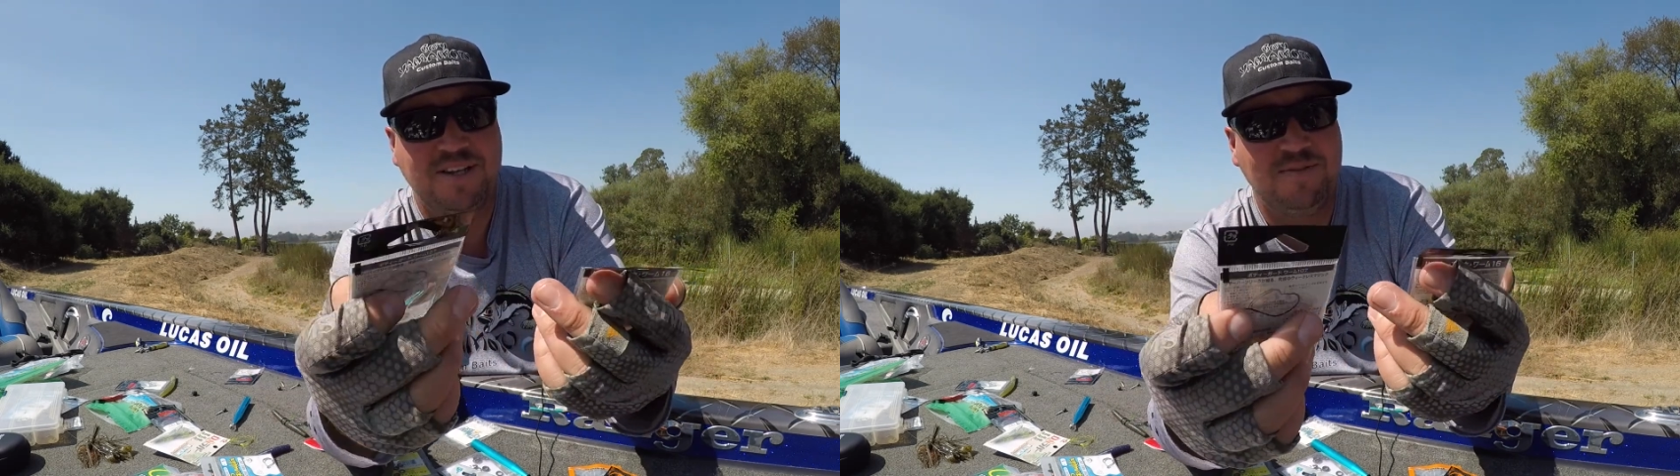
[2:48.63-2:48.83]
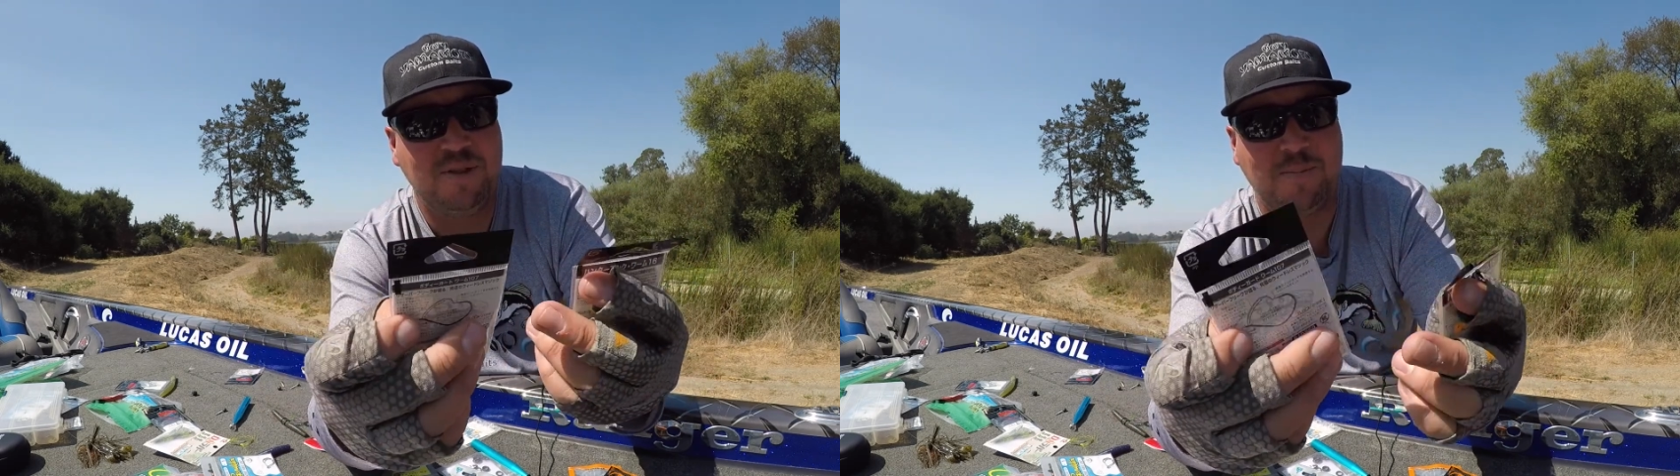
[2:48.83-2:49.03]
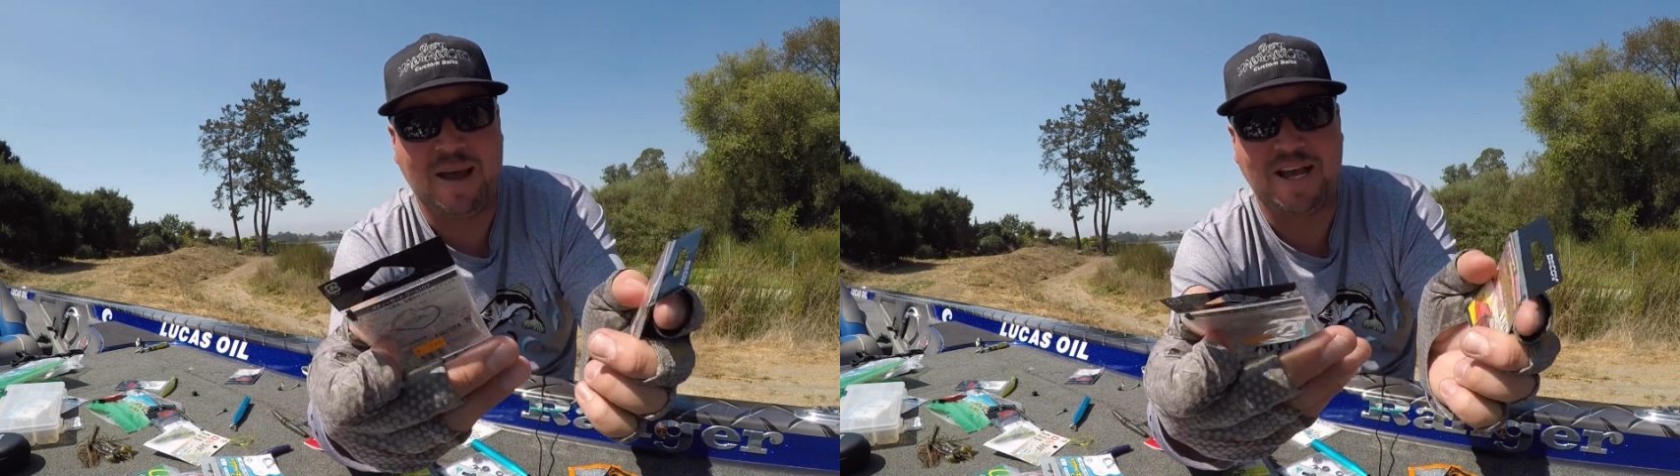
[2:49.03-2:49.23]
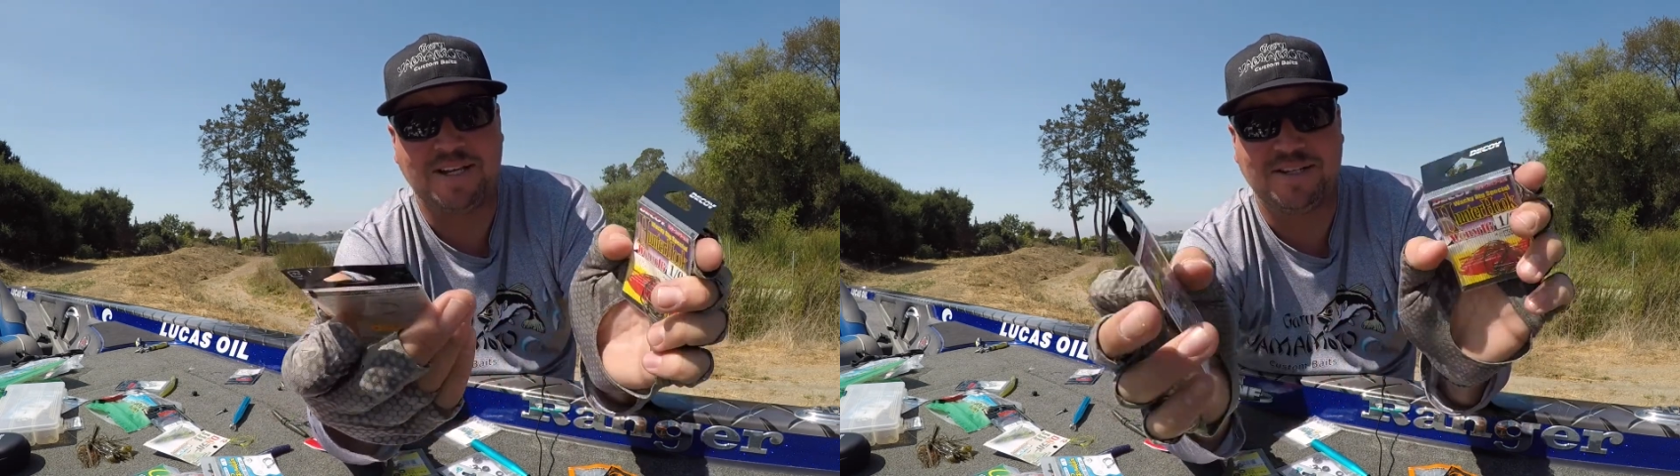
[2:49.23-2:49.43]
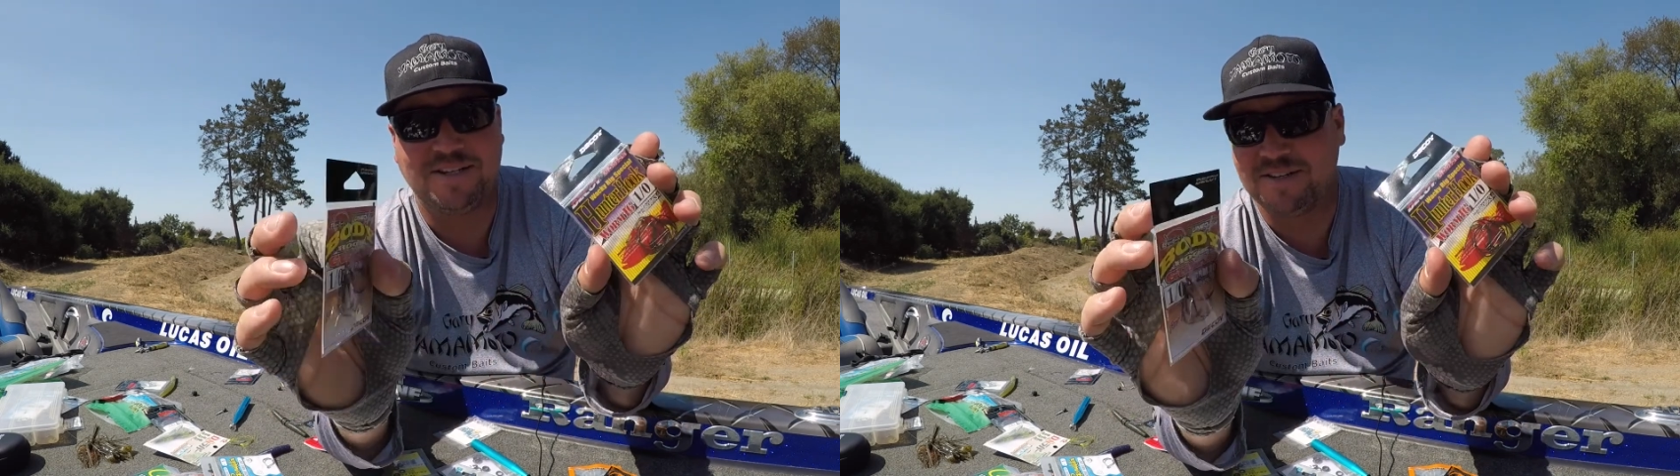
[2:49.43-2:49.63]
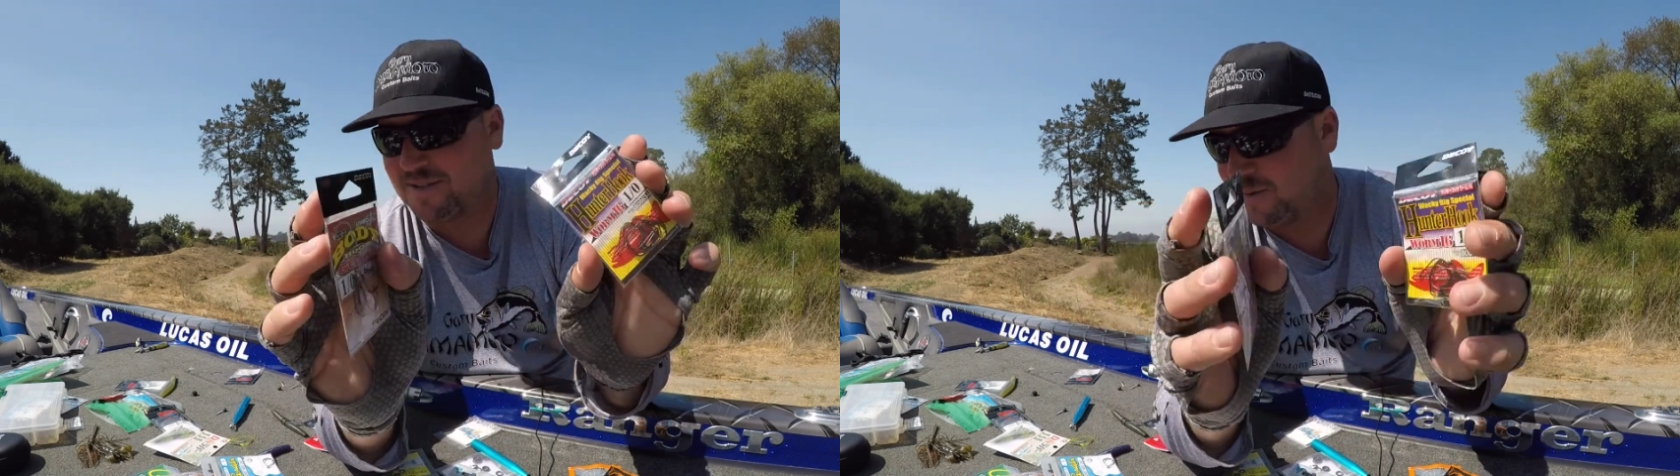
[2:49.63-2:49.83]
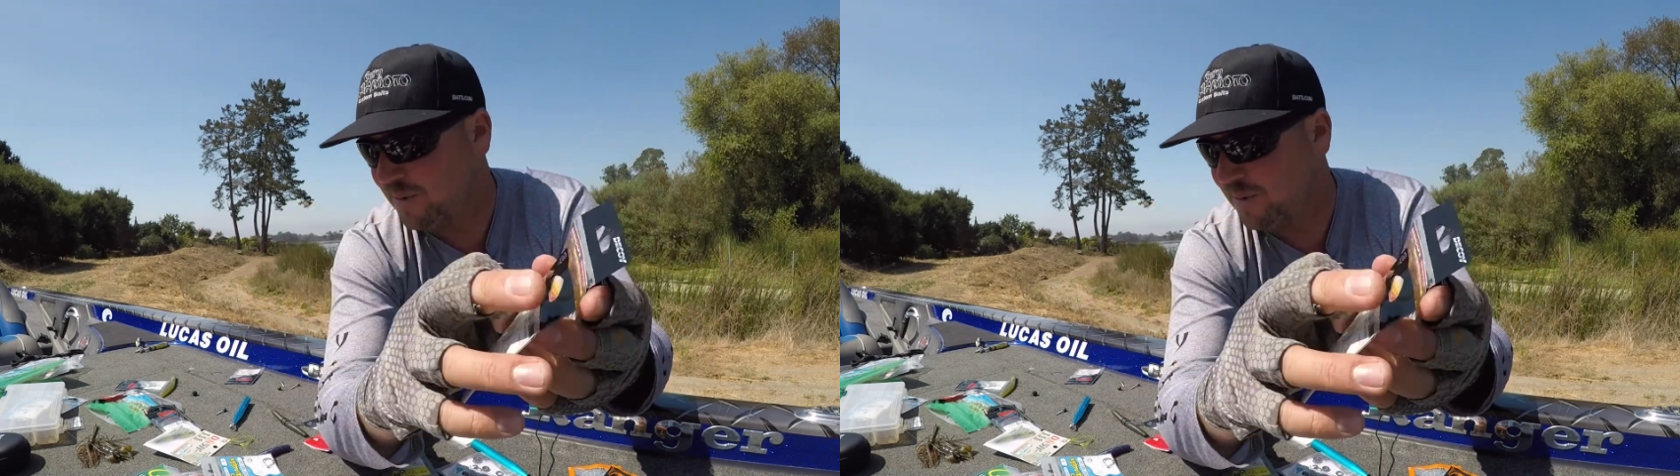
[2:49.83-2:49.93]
I mean, the packaging looks cool.